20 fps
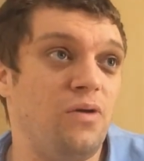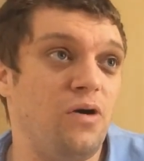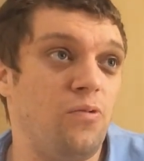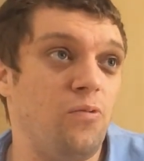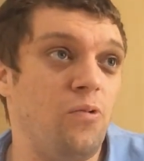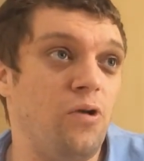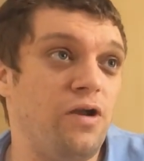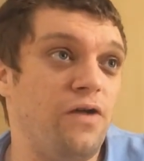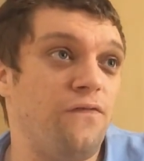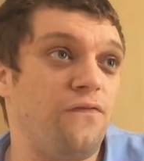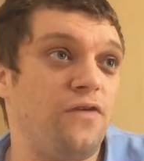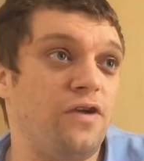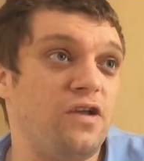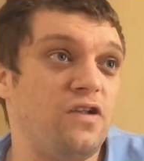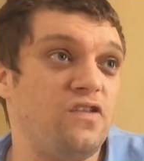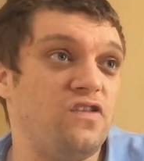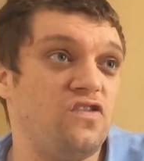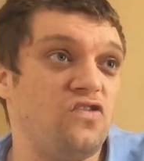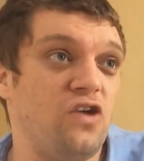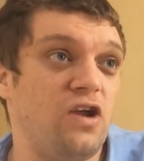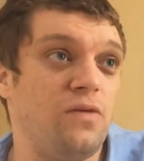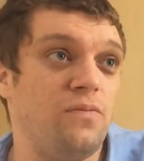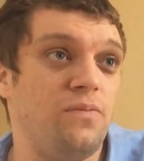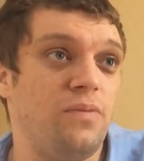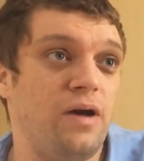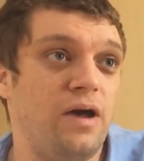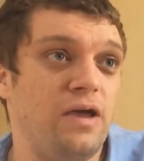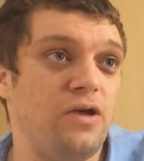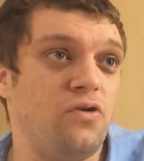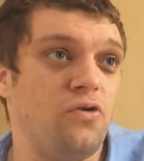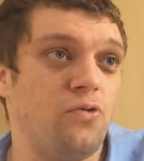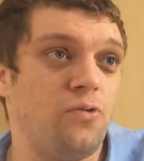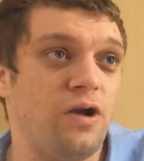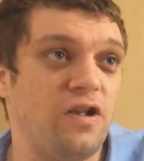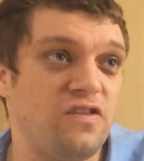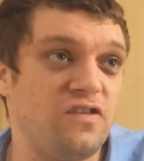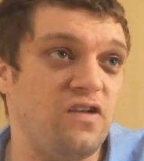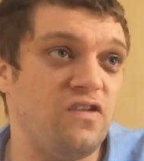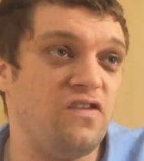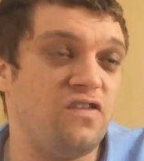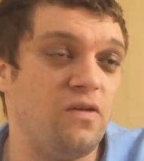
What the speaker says: But what a freaking strike by Goretzka.